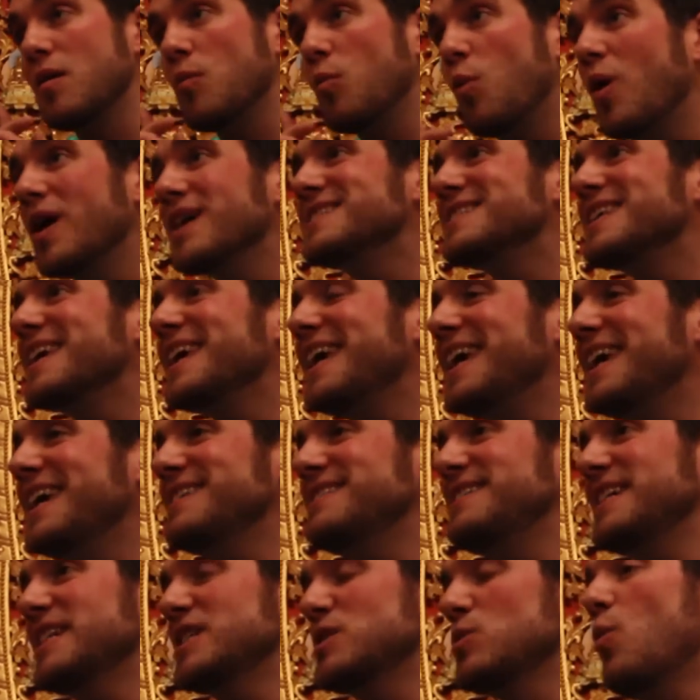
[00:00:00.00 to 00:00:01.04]
What is the
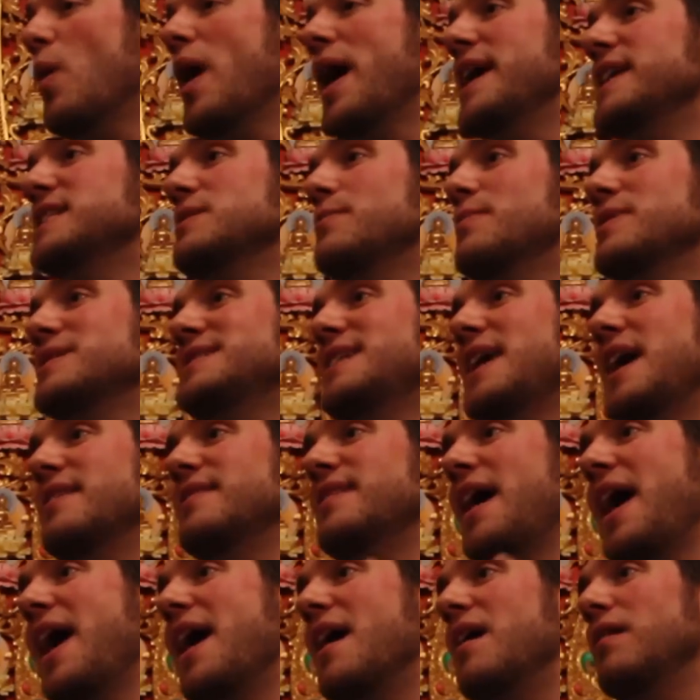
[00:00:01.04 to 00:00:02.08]
easiest way to protect
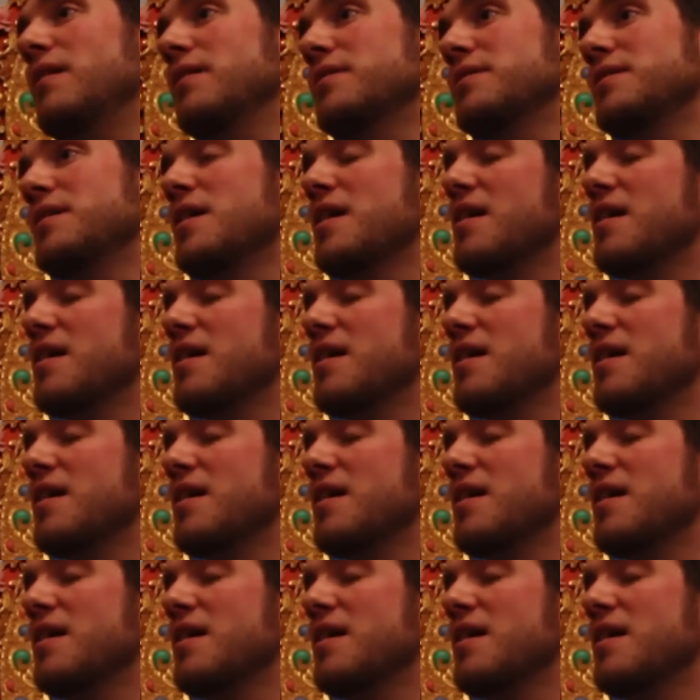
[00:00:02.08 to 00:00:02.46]
the health,